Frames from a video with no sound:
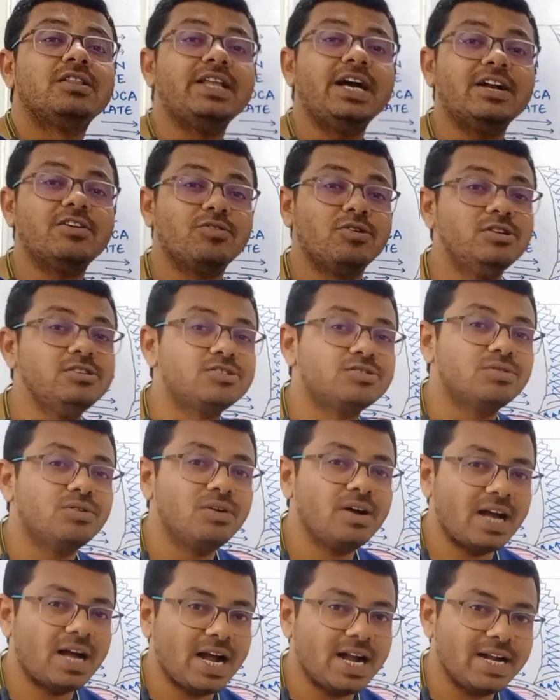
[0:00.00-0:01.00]
that
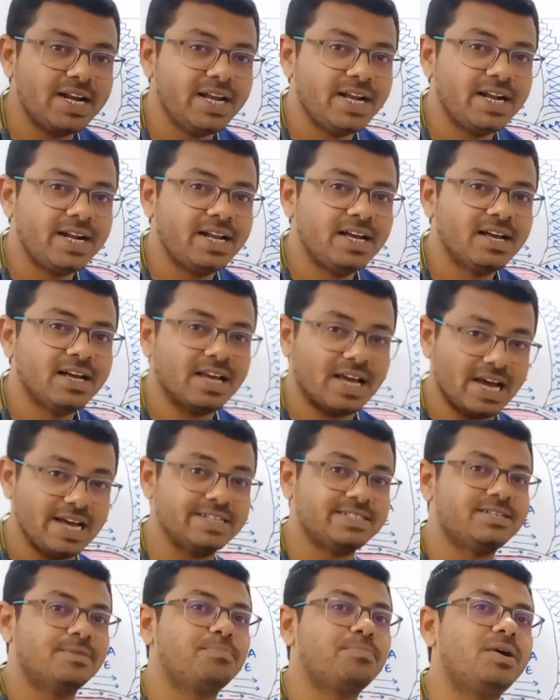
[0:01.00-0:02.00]
also added
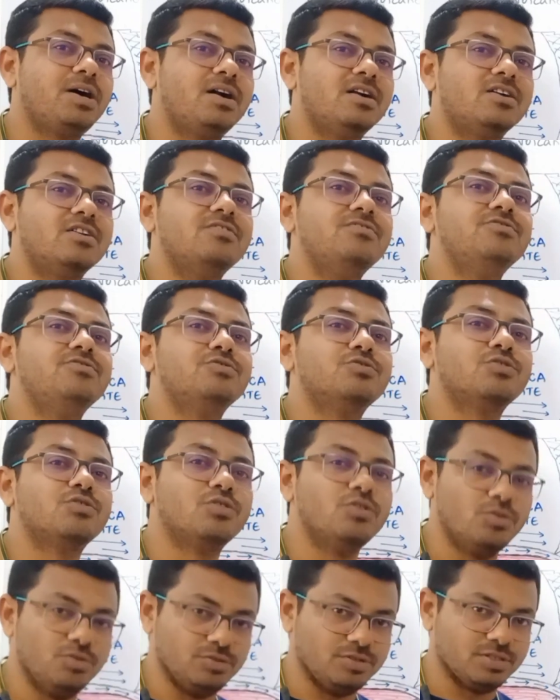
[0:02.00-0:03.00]
as a part of
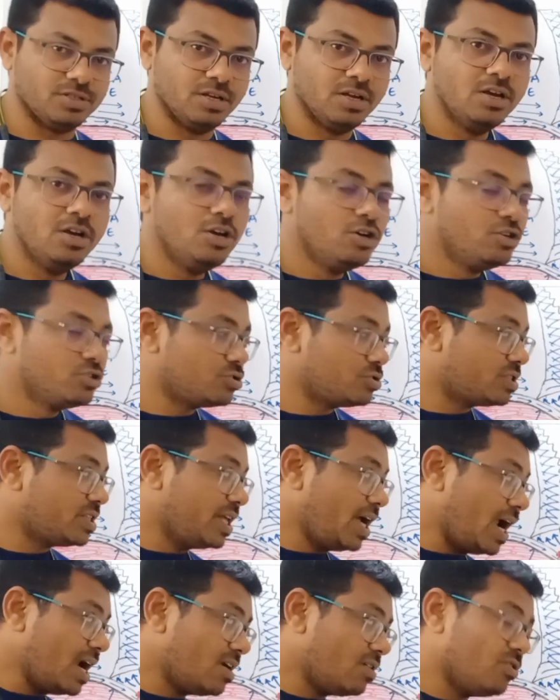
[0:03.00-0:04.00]
cause. So
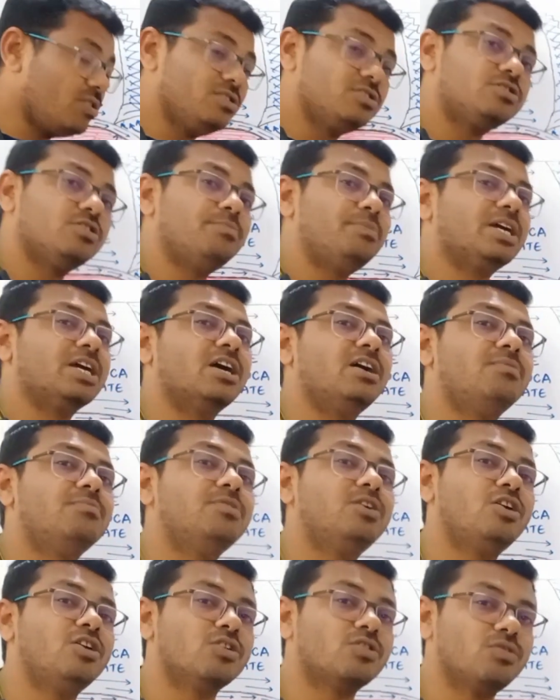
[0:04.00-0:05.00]
that also
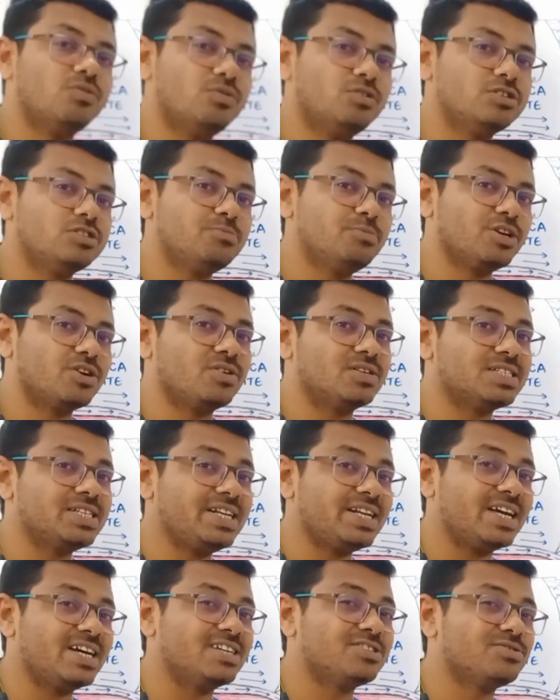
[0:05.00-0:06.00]
become a cause
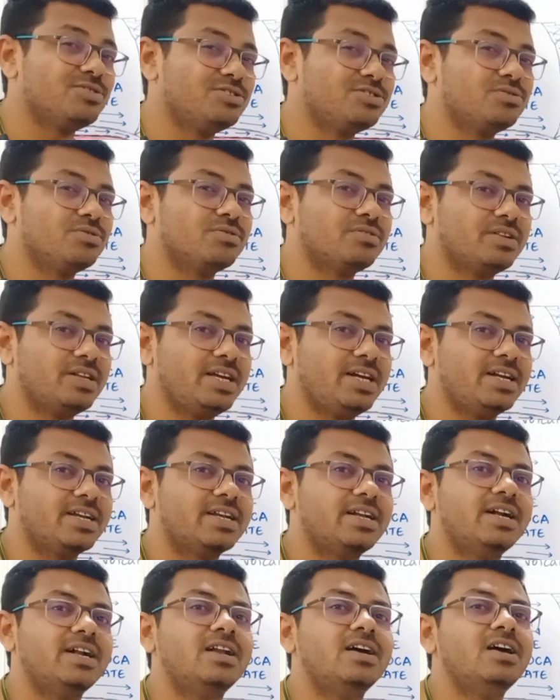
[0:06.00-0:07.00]
because it has also
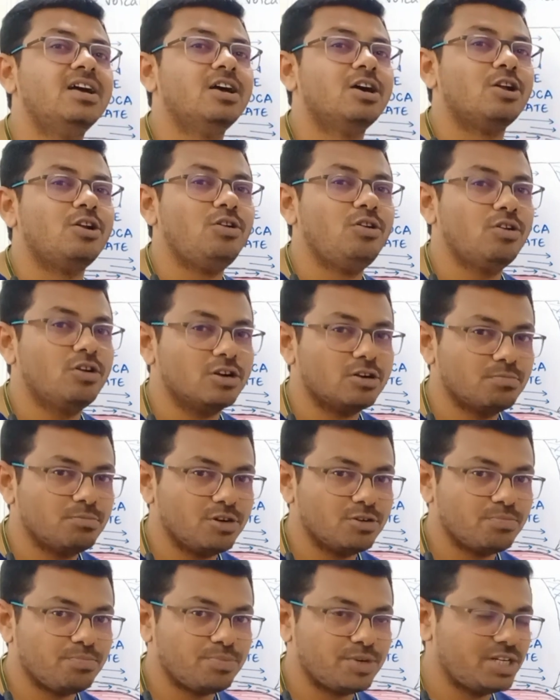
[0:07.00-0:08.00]
created lot
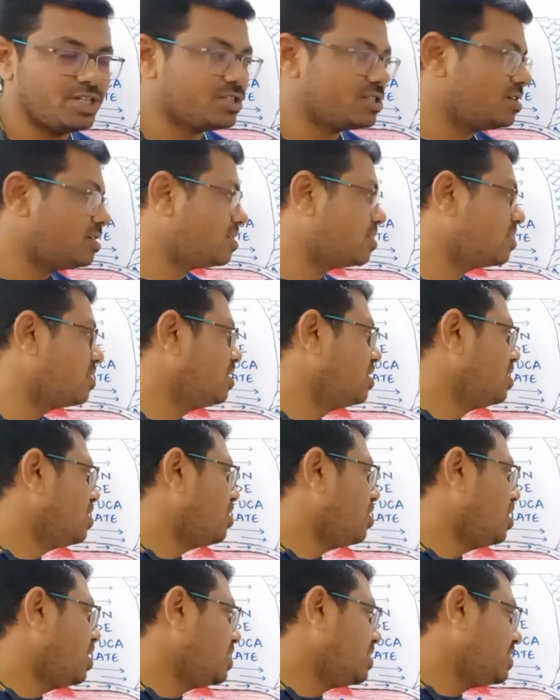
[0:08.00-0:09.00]
more pressure
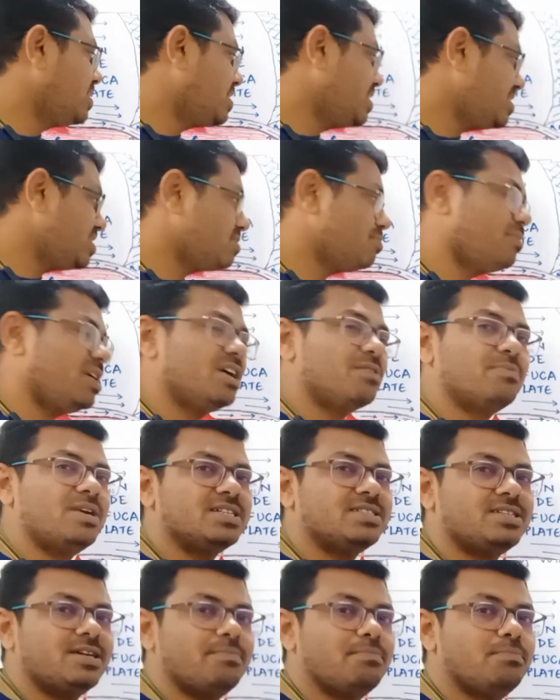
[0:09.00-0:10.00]
on this
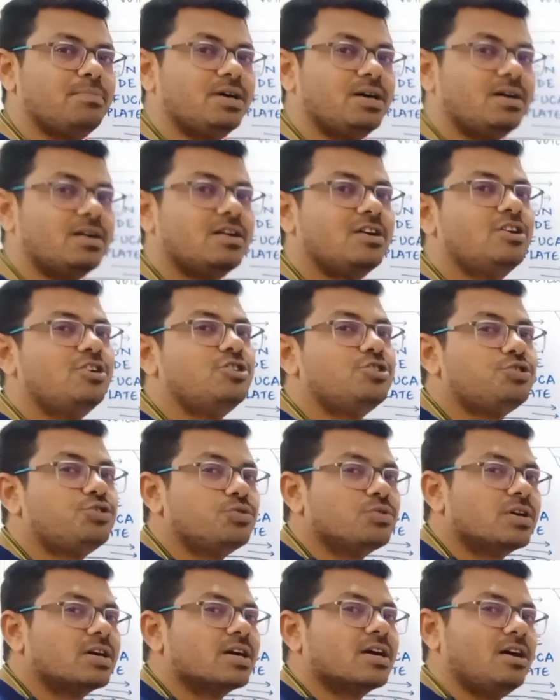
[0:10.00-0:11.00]
magma chamber
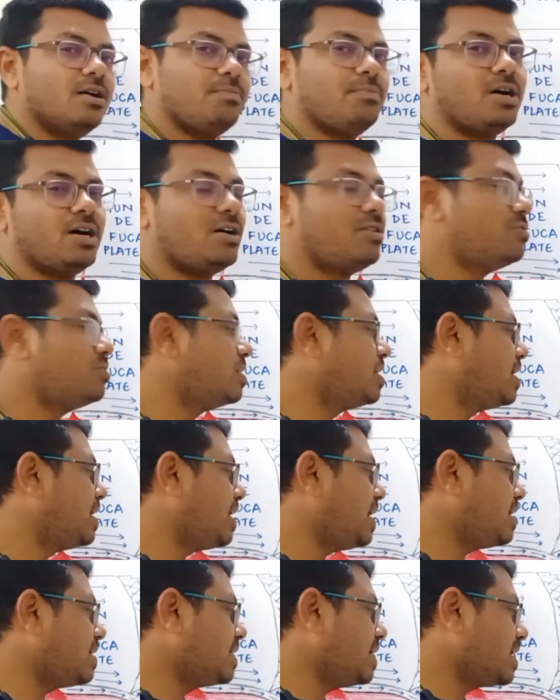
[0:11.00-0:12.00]
to come out,
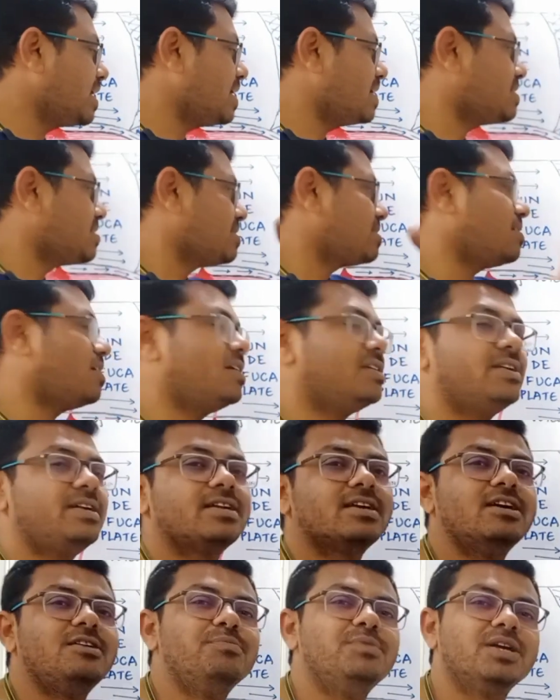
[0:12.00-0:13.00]
and that has
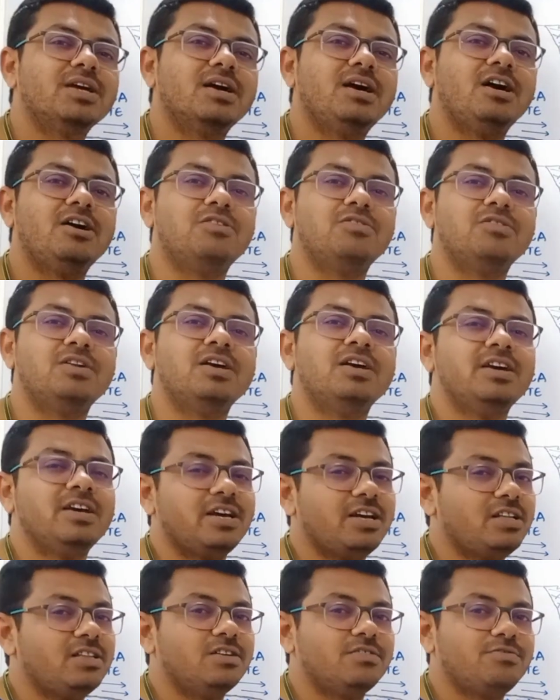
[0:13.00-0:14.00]
started coming out
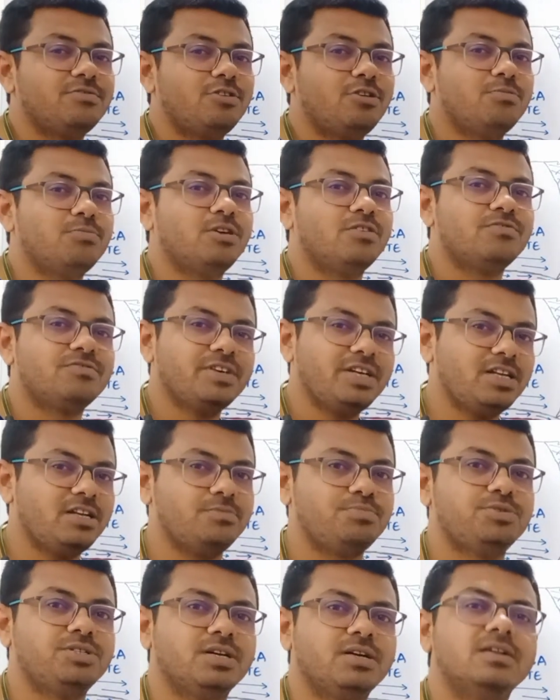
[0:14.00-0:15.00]
in the form of
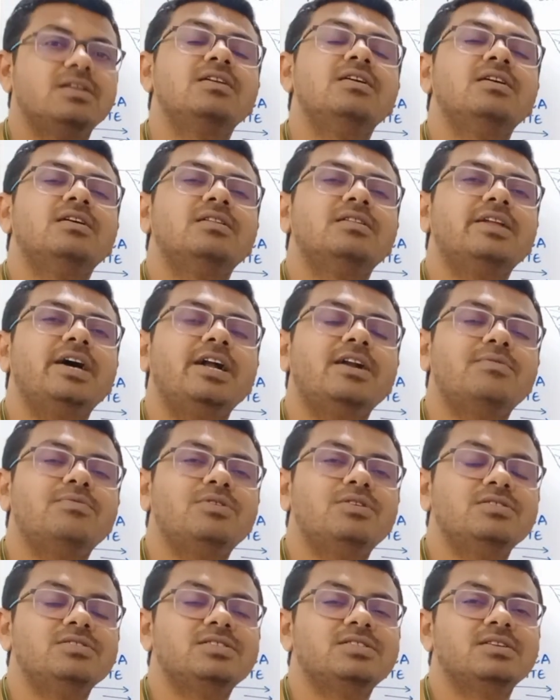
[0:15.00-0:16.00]
eruption. That
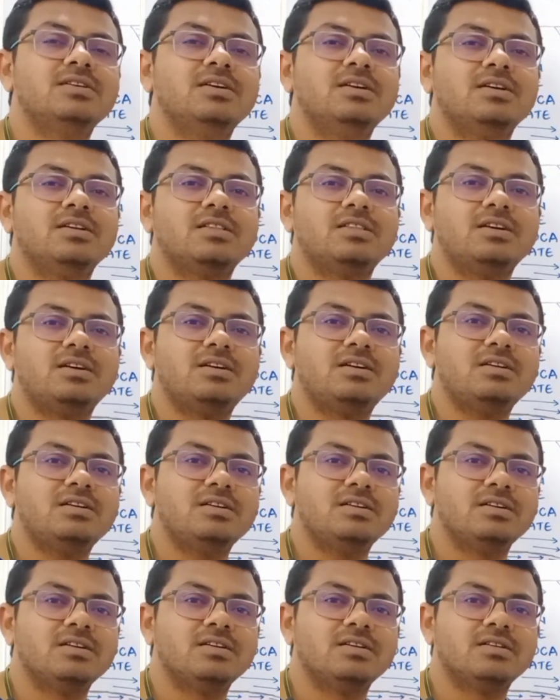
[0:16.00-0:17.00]
was
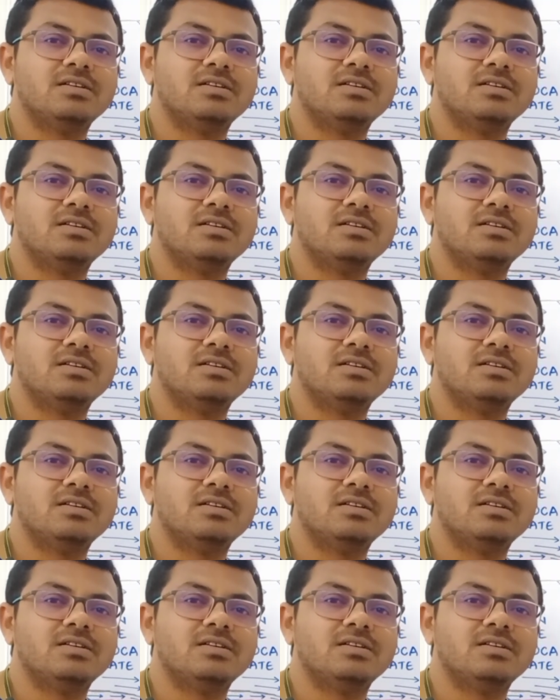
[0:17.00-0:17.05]
the